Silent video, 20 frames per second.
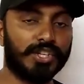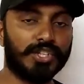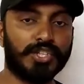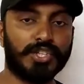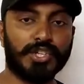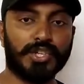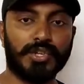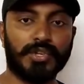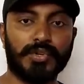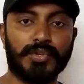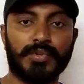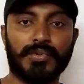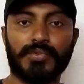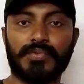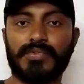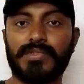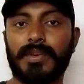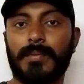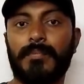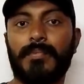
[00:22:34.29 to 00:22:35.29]
to
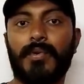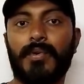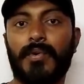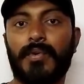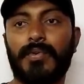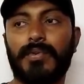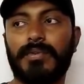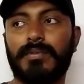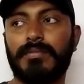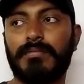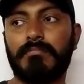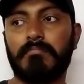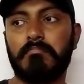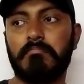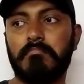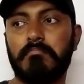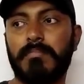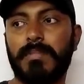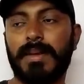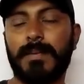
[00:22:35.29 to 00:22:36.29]
support
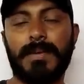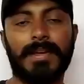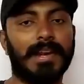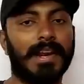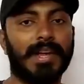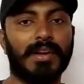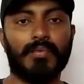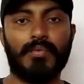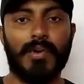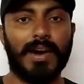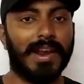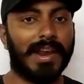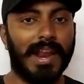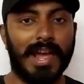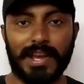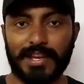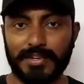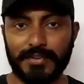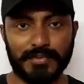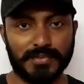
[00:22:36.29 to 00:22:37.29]
maybe like 1
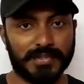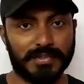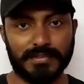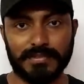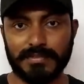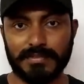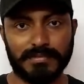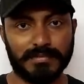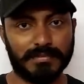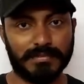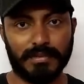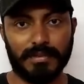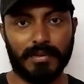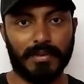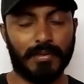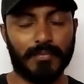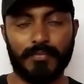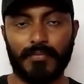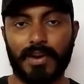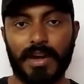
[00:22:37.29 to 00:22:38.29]
lakh users
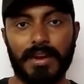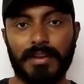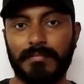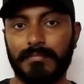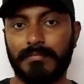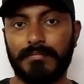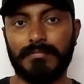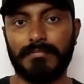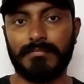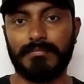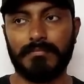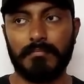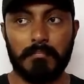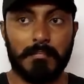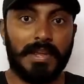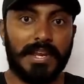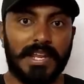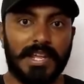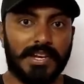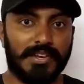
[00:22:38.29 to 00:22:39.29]
or 1
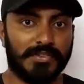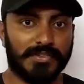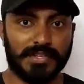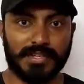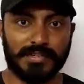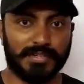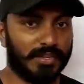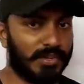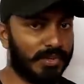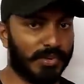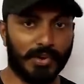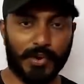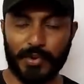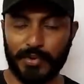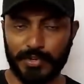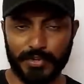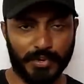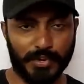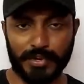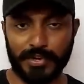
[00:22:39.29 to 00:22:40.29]
million users, you know,
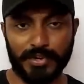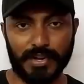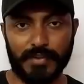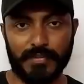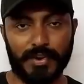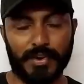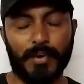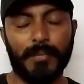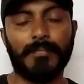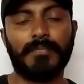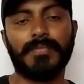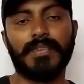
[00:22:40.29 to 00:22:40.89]
you never know.